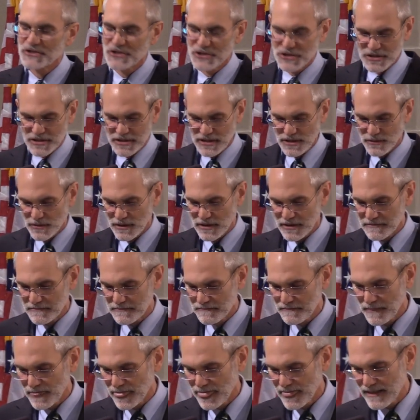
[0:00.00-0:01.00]
as much as
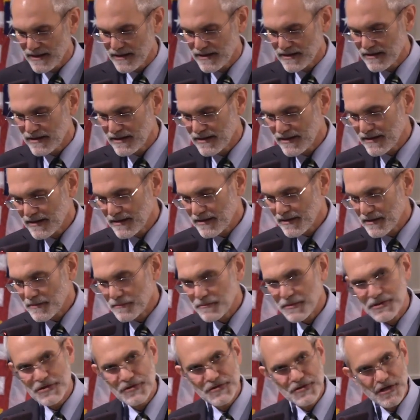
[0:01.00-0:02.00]
anyone.
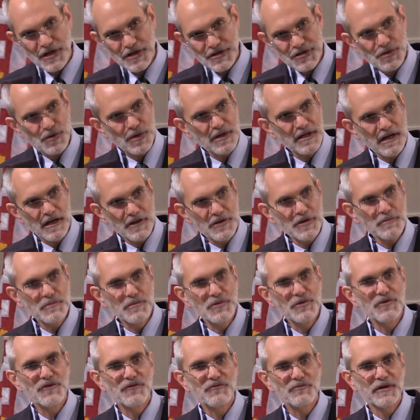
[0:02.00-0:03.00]
But there's also another
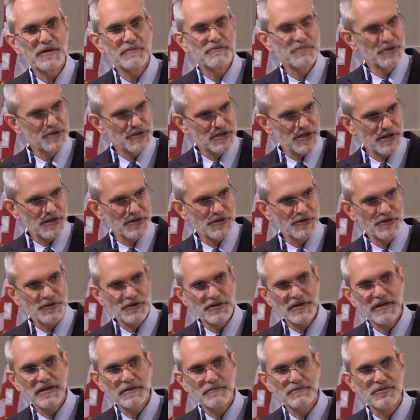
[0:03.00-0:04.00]
movement,
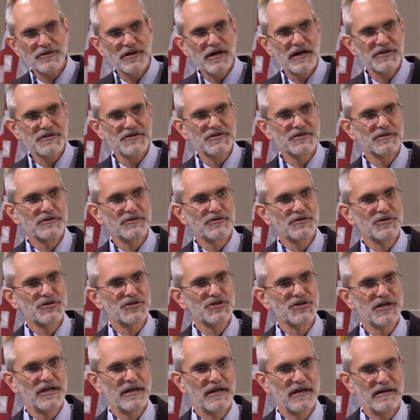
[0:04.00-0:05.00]
particularly in Protestant
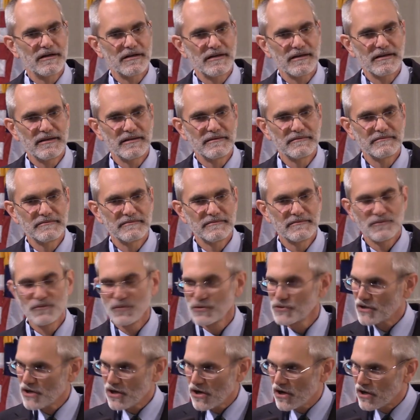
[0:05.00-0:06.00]
Christianity,
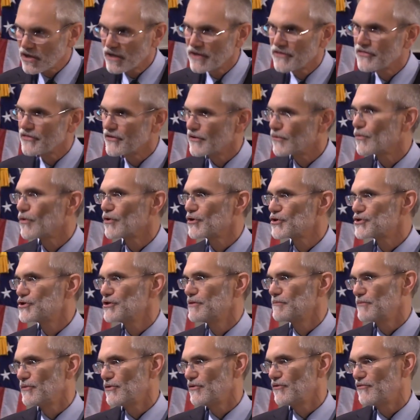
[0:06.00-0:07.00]
we'll call it the
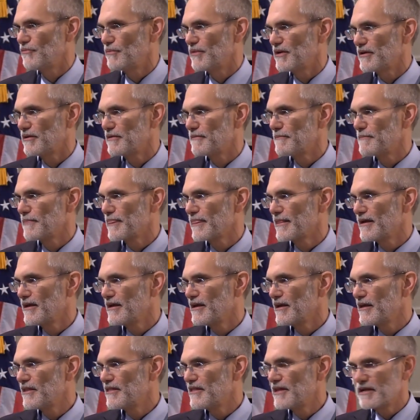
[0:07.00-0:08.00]
worship movement,
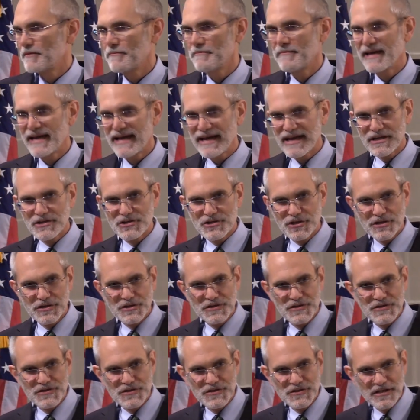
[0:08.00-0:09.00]
that
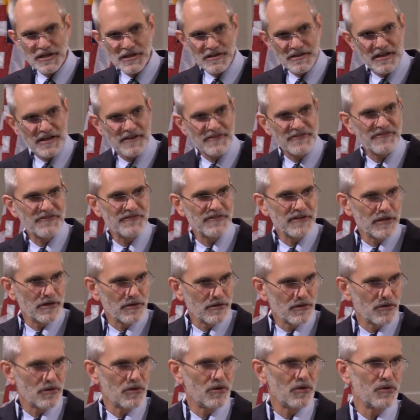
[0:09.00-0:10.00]
imagines that they
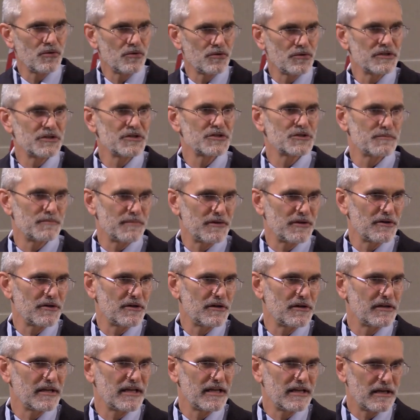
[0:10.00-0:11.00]
feel Holy
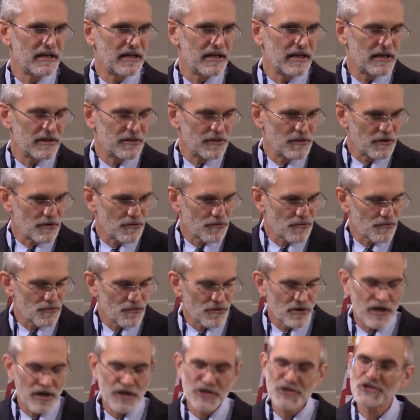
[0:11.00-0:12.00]
Spirit in the
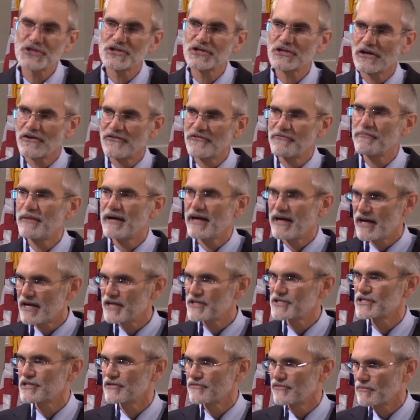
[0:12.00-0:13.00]
rush of
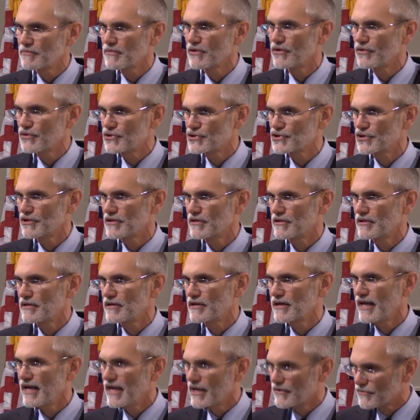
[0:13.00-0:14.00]
positive
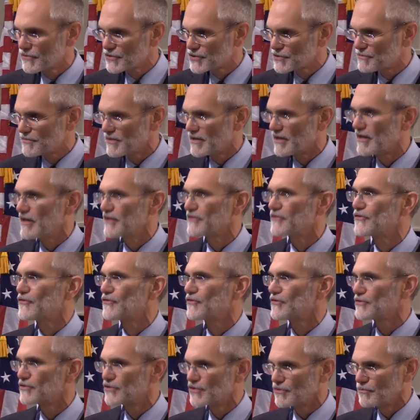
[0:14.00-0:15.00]
emotion in response
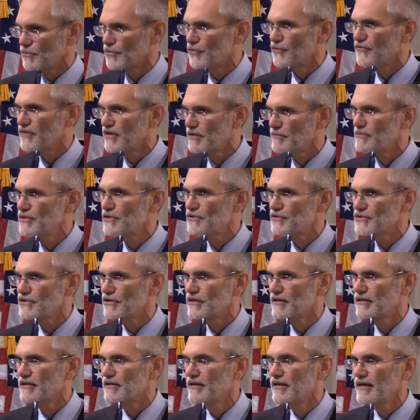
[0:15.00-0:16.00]
to moving
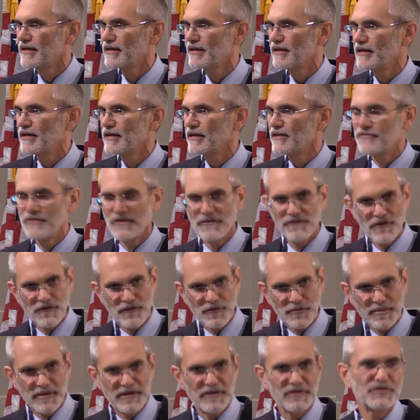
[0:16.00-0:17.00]
music. If you've
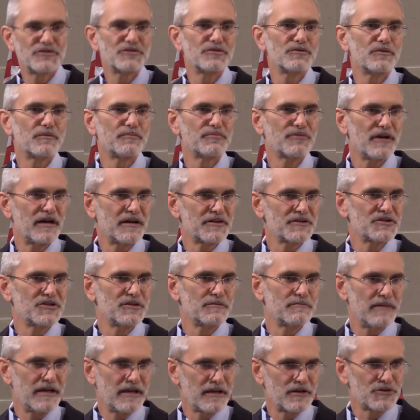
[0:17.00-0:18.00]
ever been to a
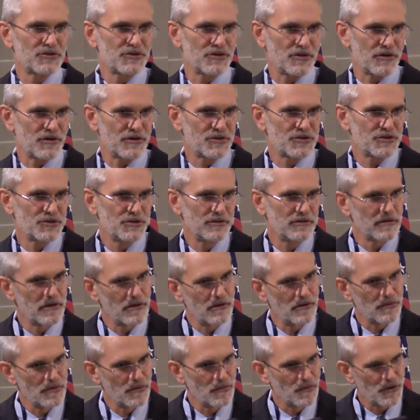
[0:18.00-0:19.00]
Protestant megachurch, you
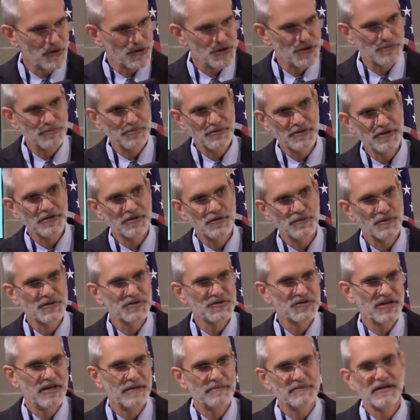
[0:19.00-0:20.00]
know the worship leader
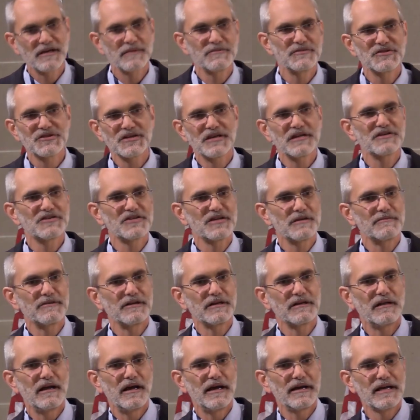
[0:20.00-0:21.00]
will sometimes say
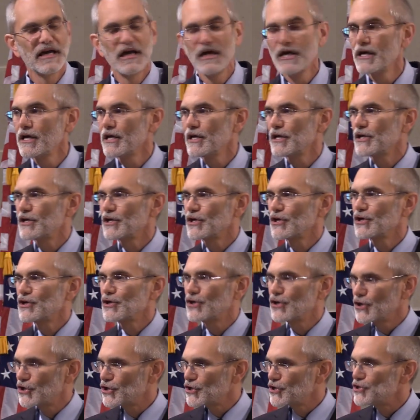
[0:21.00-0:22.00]
something like,
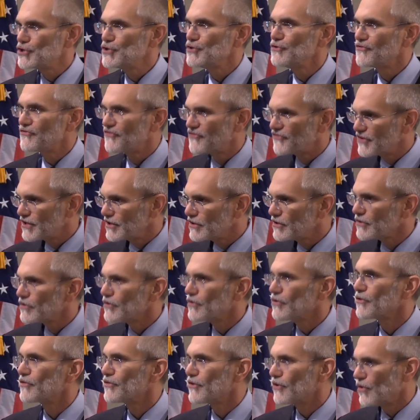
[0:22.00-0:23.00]
couldn't you
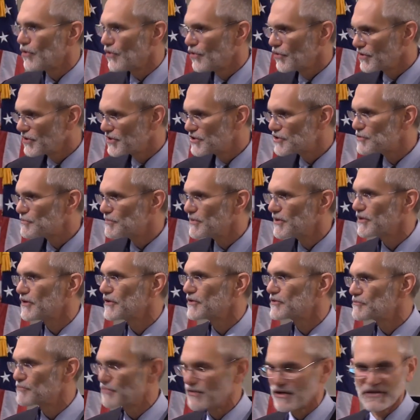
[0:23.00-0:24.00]
feel the Holy
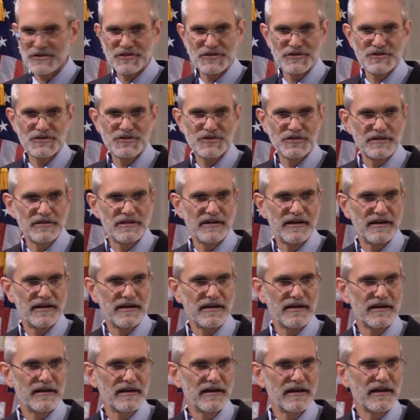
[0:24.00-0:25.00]
Spirit's presence today?
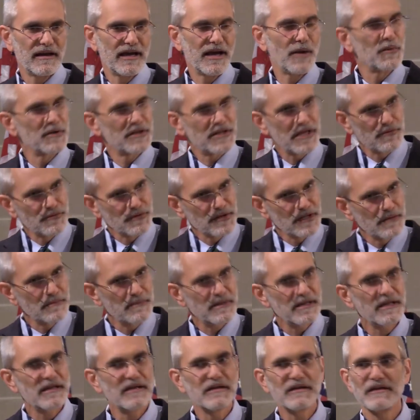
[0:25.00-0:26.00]
And what they really
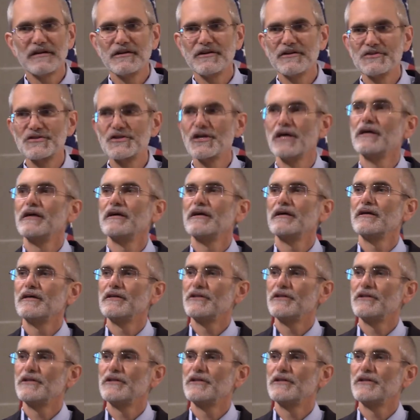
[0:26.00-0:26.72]
mean is,